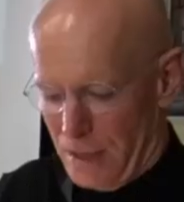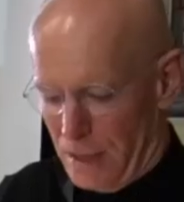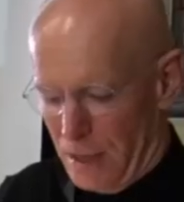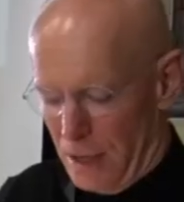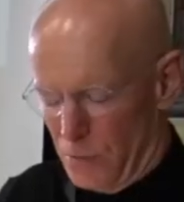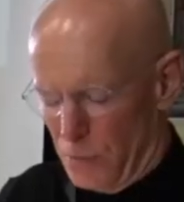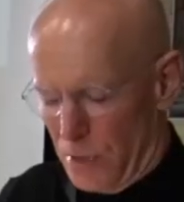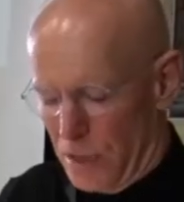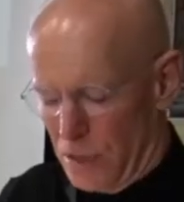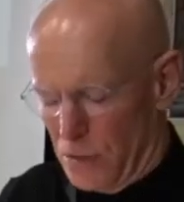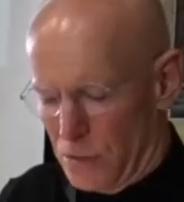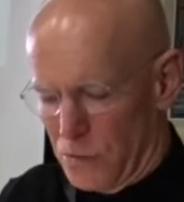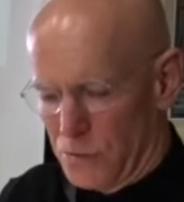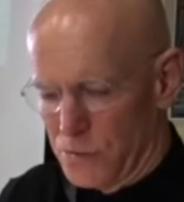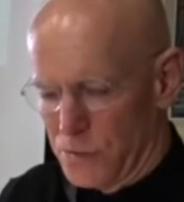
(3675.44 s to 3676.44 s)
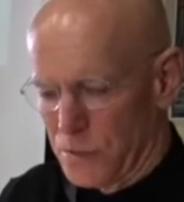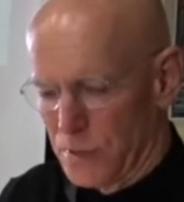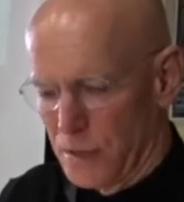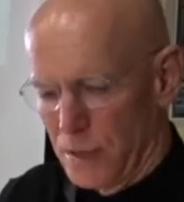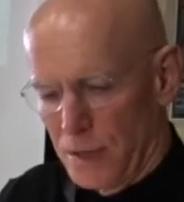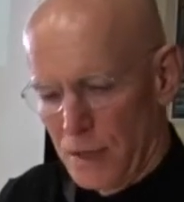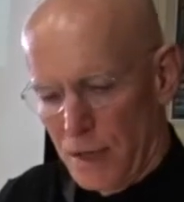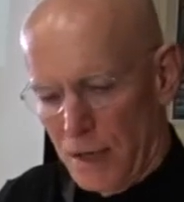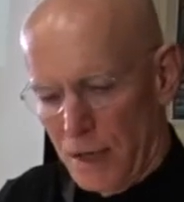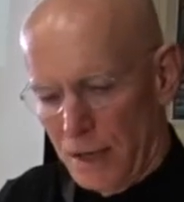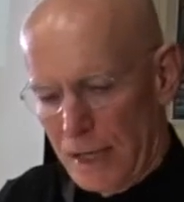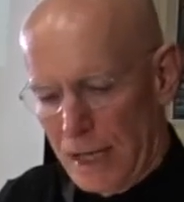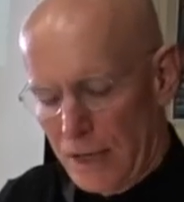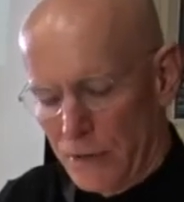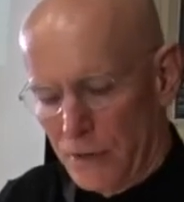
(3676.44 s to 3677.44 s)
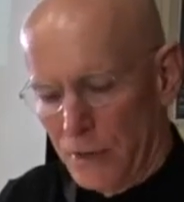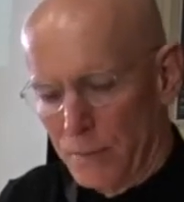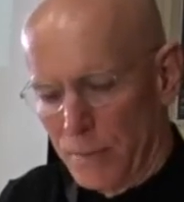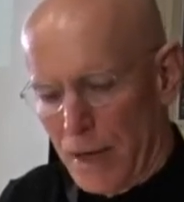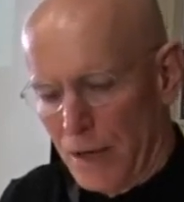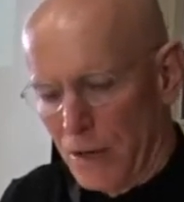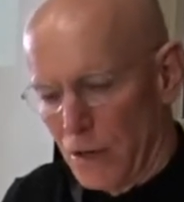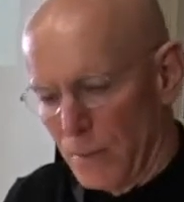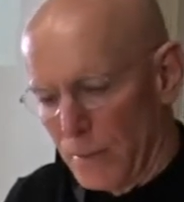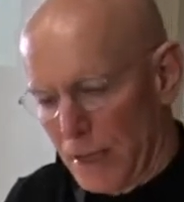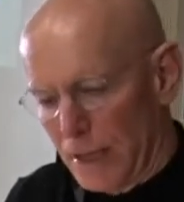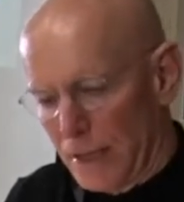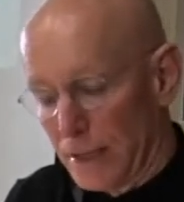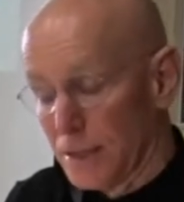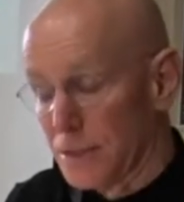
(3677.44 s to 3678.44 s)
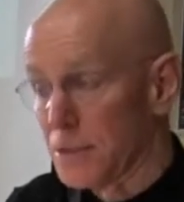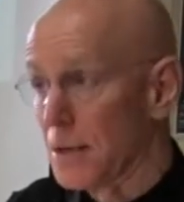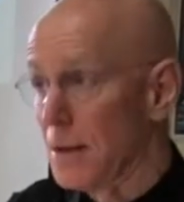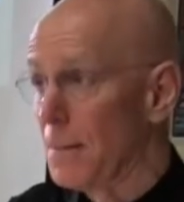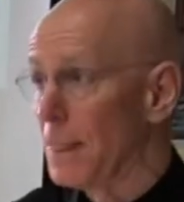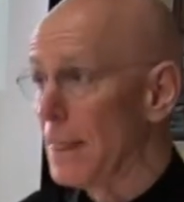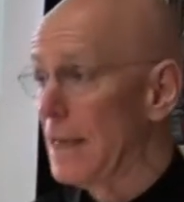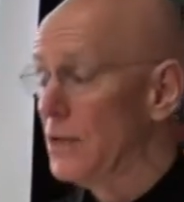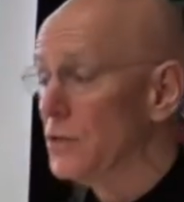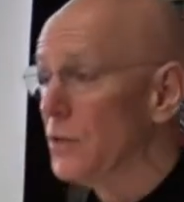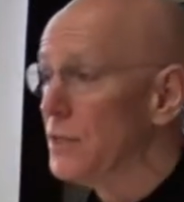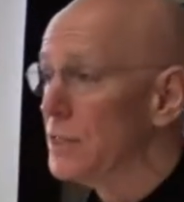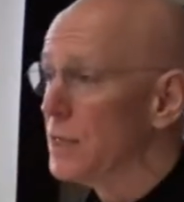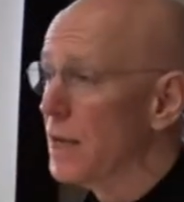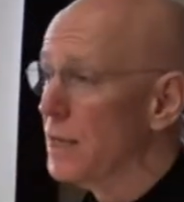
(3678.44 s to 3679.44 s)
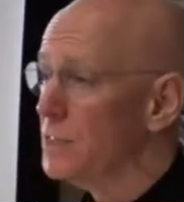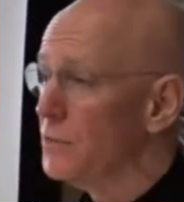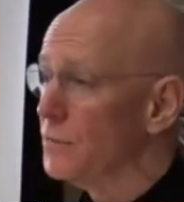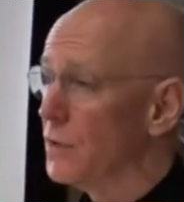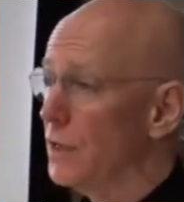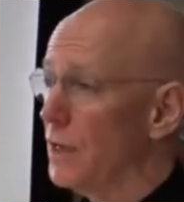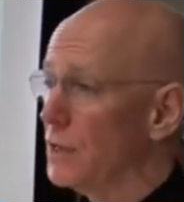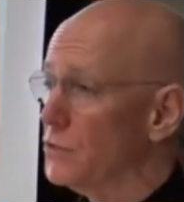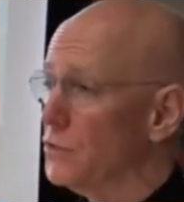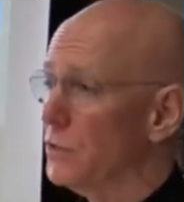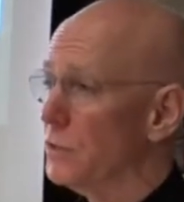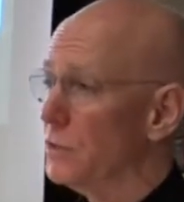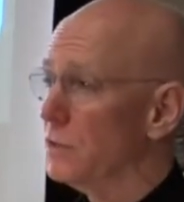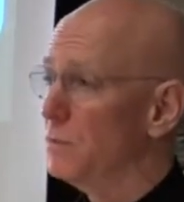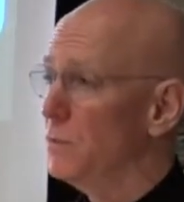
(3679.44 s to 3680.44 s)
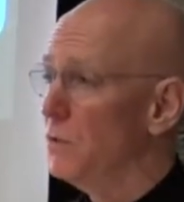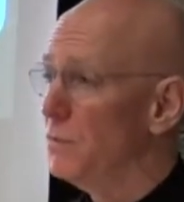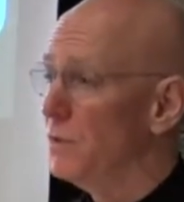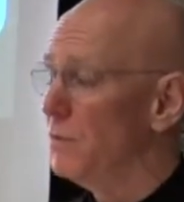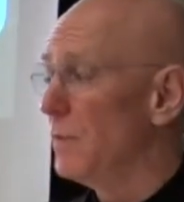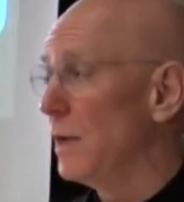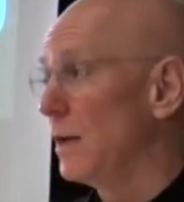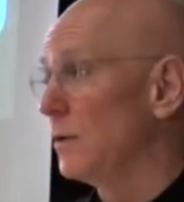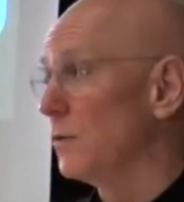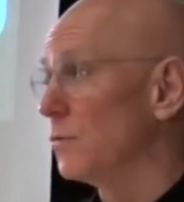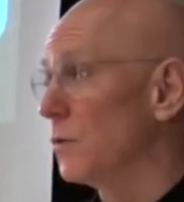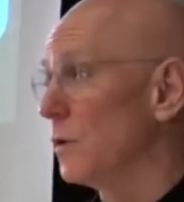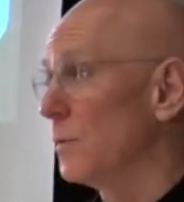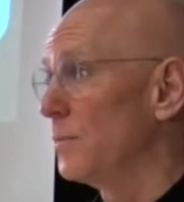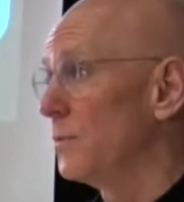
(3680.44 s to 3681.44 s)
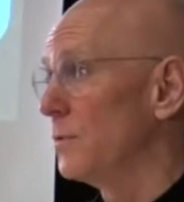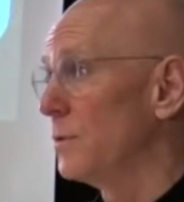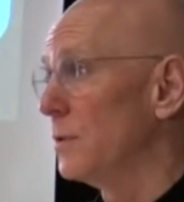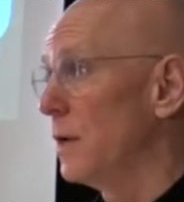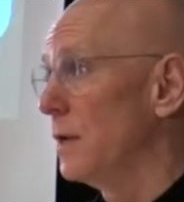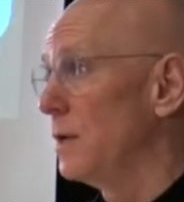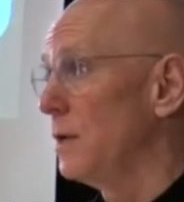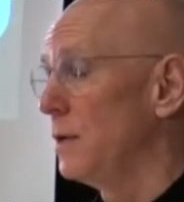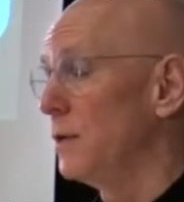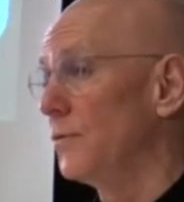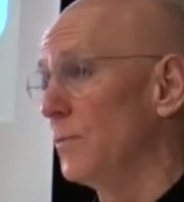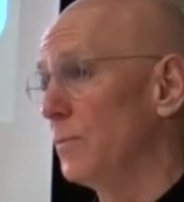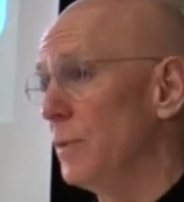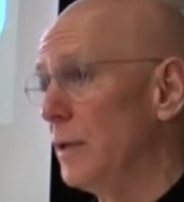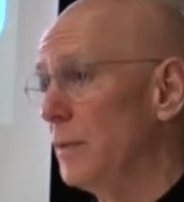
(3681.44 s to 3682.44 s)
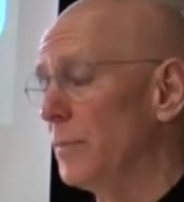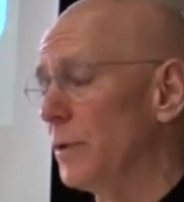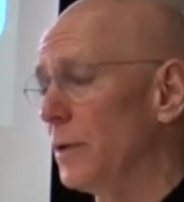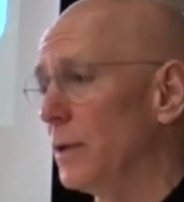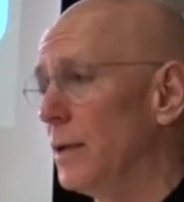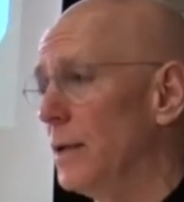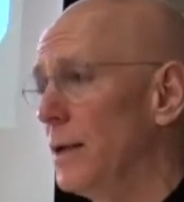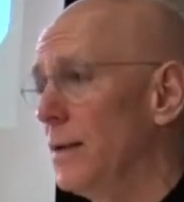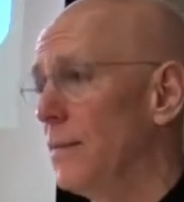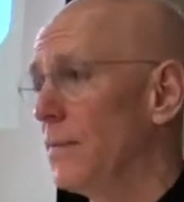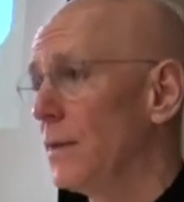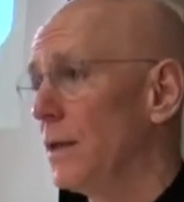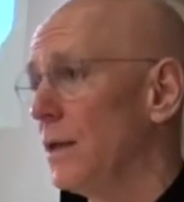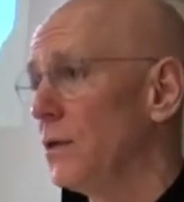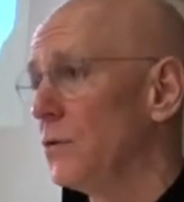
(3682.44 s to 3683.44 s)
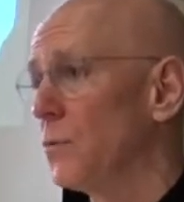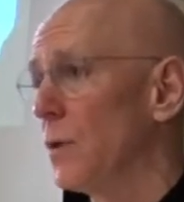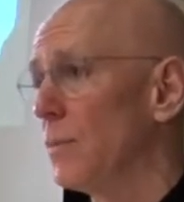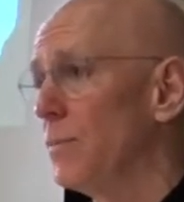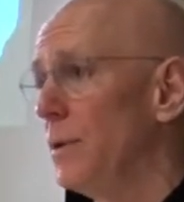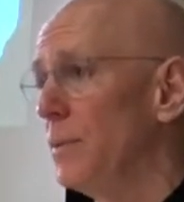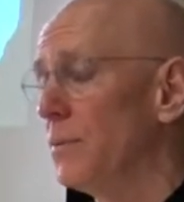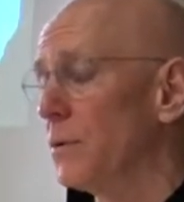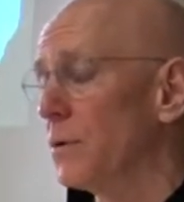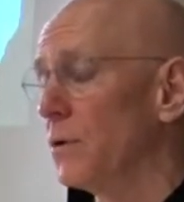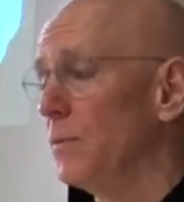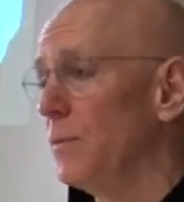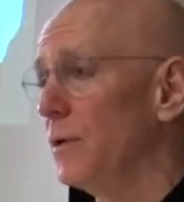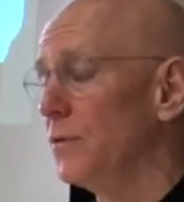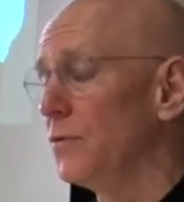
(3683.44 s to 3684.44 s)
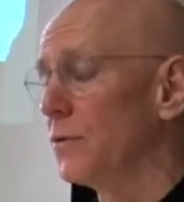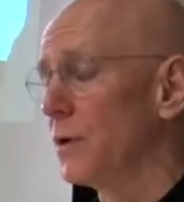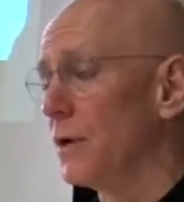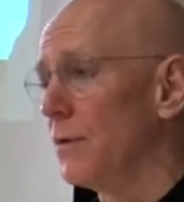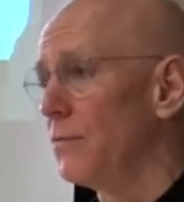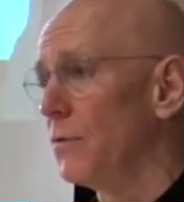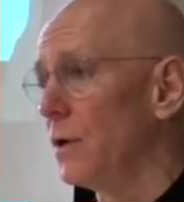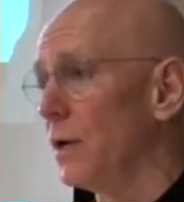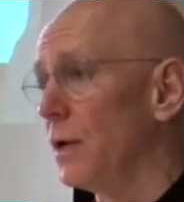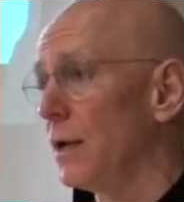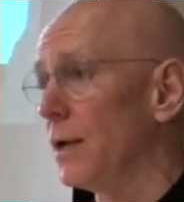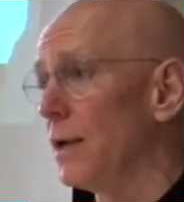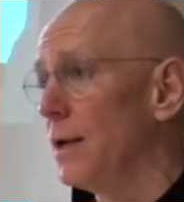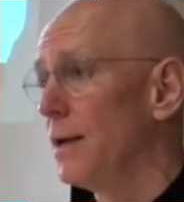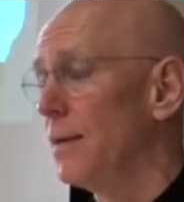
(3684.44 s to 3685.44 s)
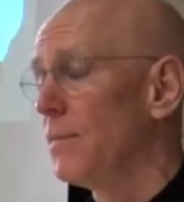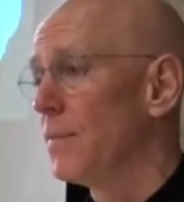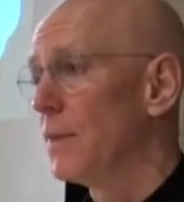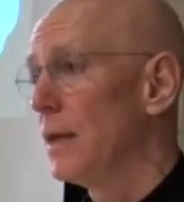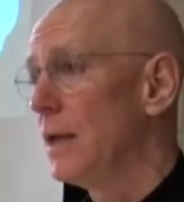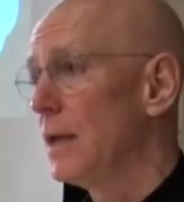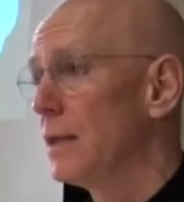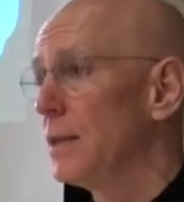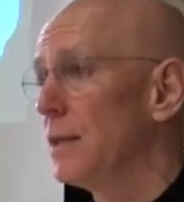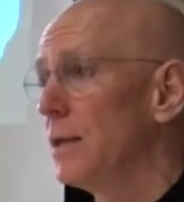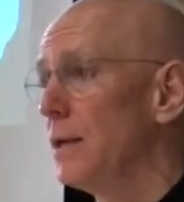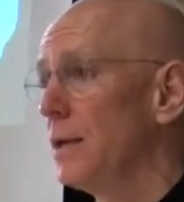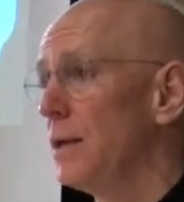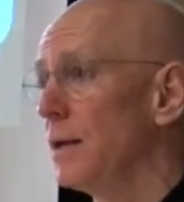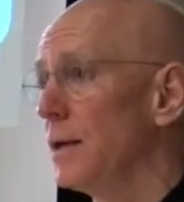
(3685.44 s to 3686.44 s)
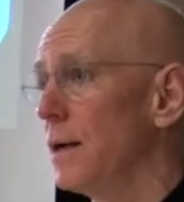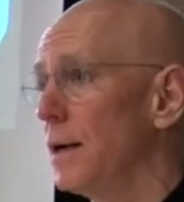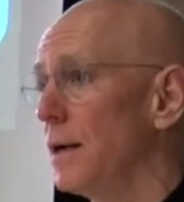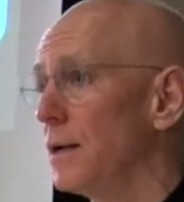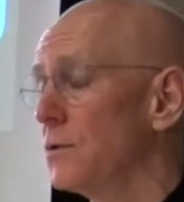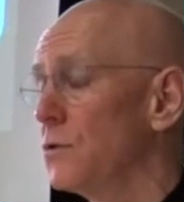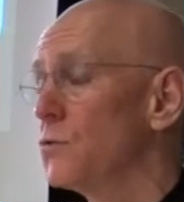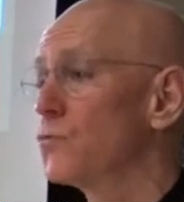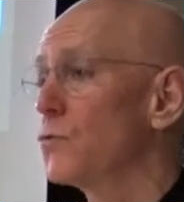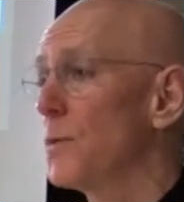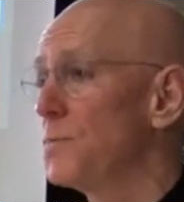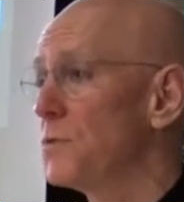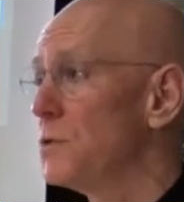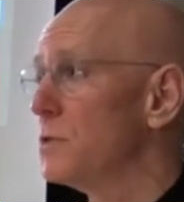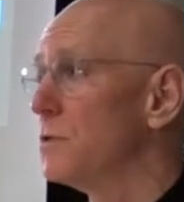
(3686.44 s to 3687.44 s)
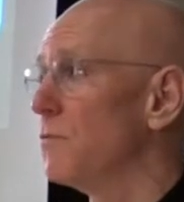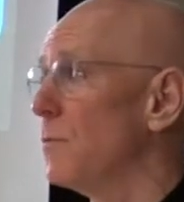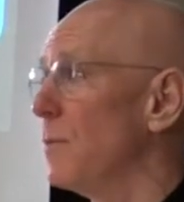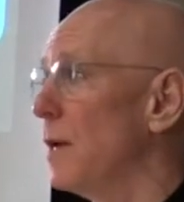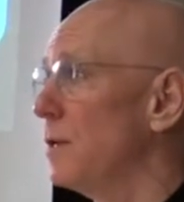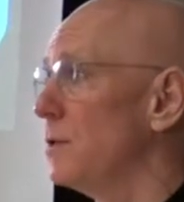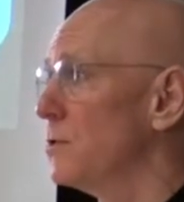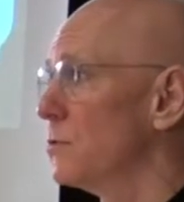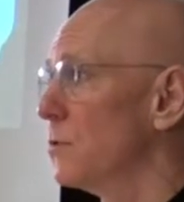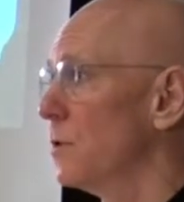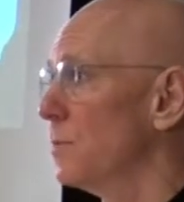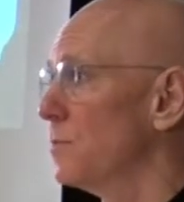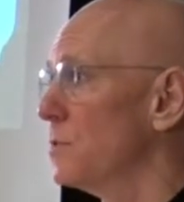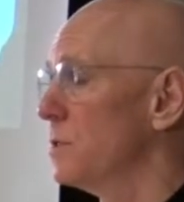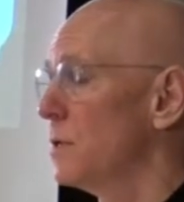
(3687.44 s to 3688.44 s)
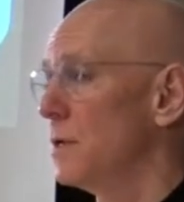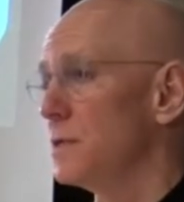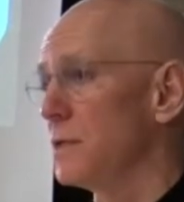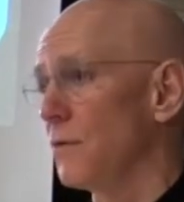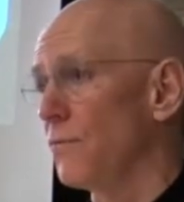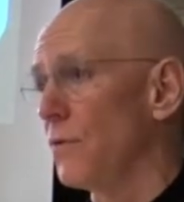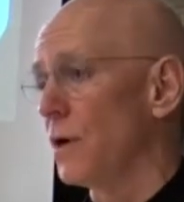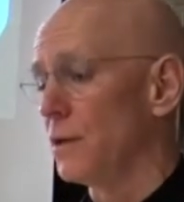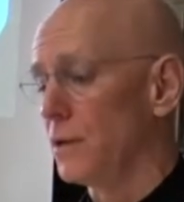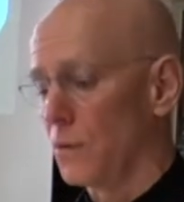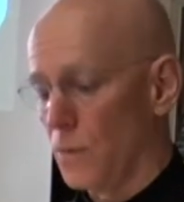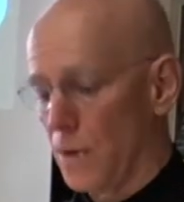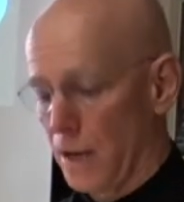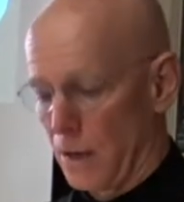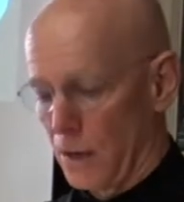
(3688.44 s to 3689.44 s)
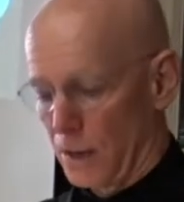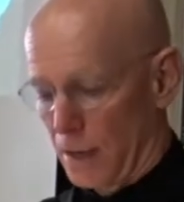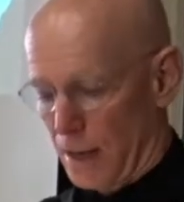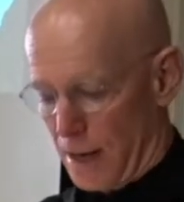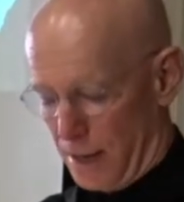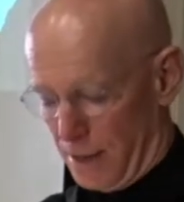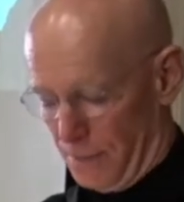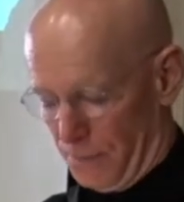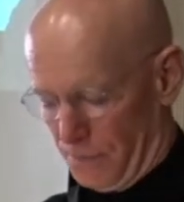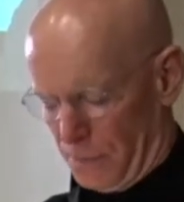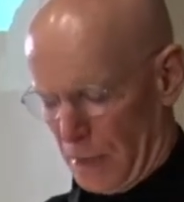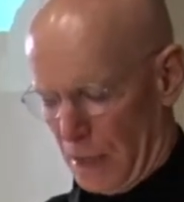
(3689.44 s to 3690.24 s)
again reused uh, later by Armenians. So these kinds of connections, movement of manuscripts, ideas, and people is what people are going to be discovering in the uh, descriptions of the manuscripts as they find their way online.